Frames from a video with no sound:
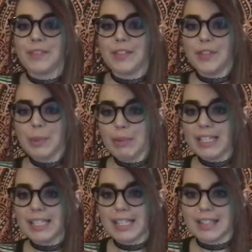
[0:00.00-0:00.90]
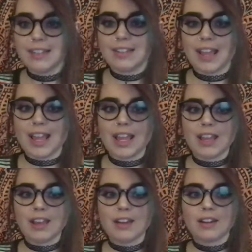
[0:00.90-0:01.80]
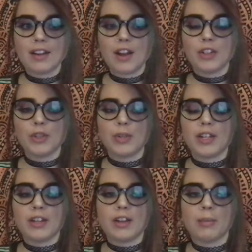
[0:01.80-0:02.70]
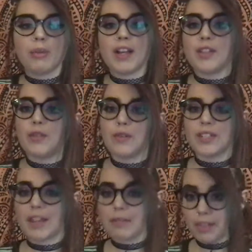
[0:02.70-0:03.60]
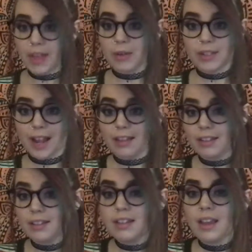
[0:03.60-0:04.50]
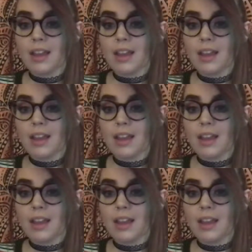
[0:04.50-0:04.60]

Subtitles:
The Philippines is a country comprised of over 7,000 islands,